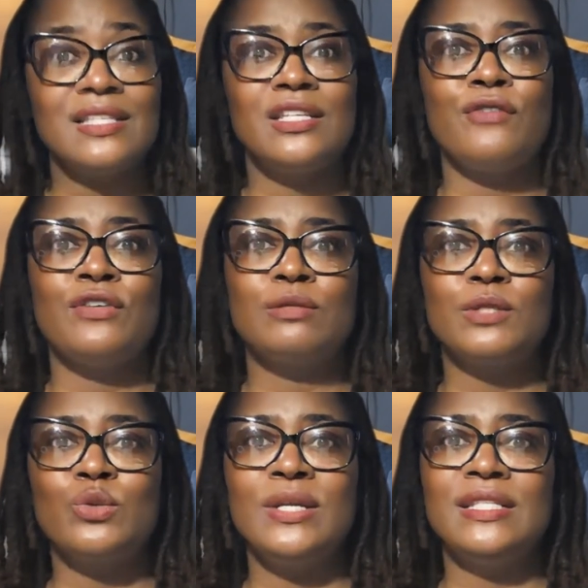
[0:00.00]
the difference
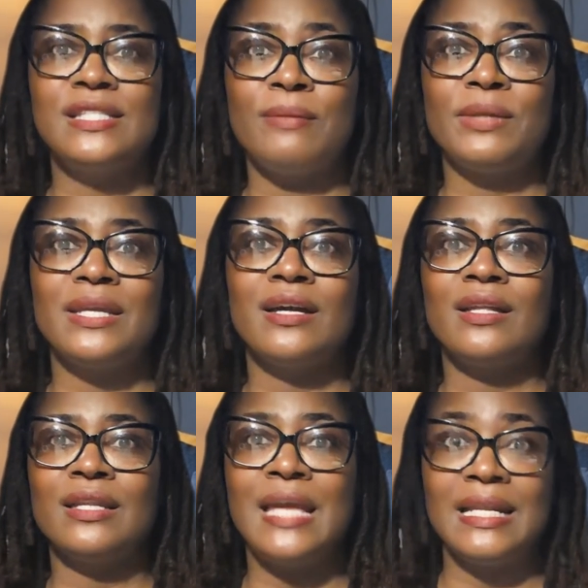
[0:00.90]
between simply
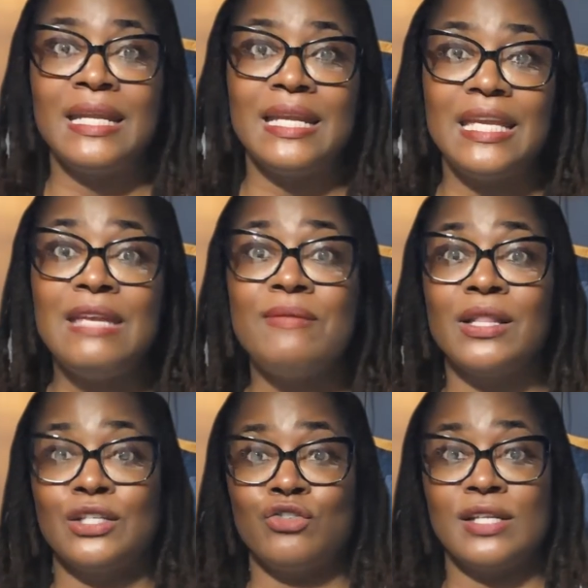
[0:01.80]
collecting
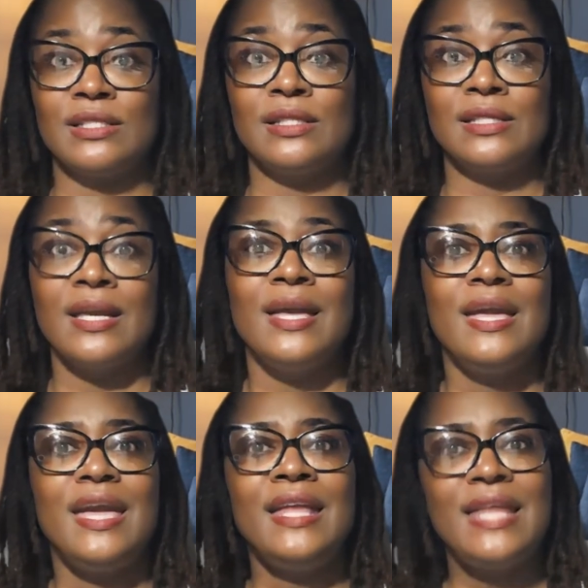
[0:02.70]
email addresses
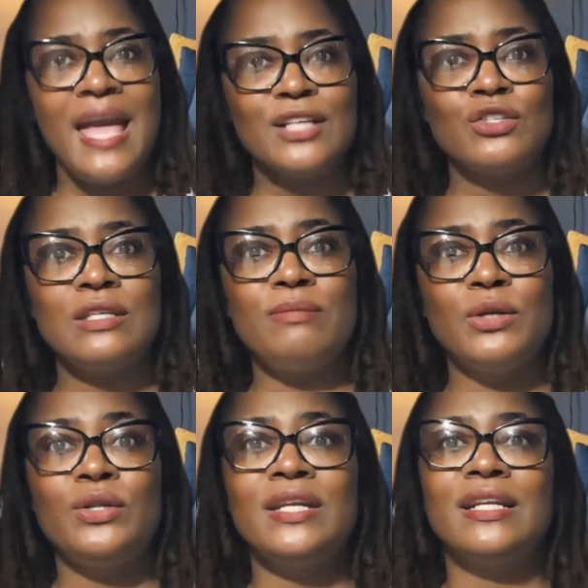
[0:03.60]
and actually
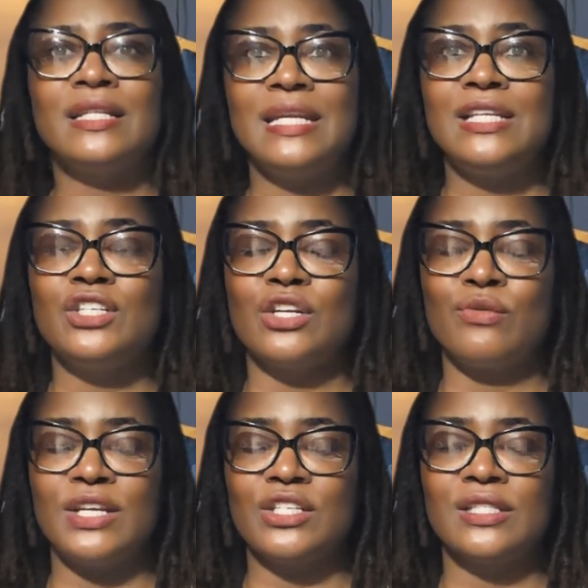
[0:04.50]
building a lead
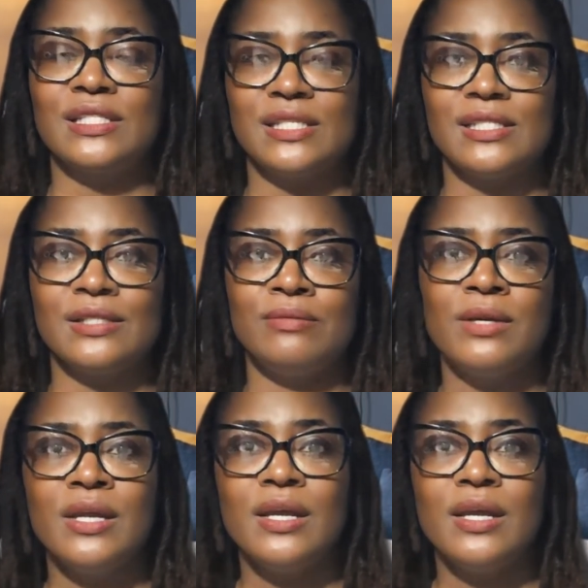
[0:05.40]
generation system.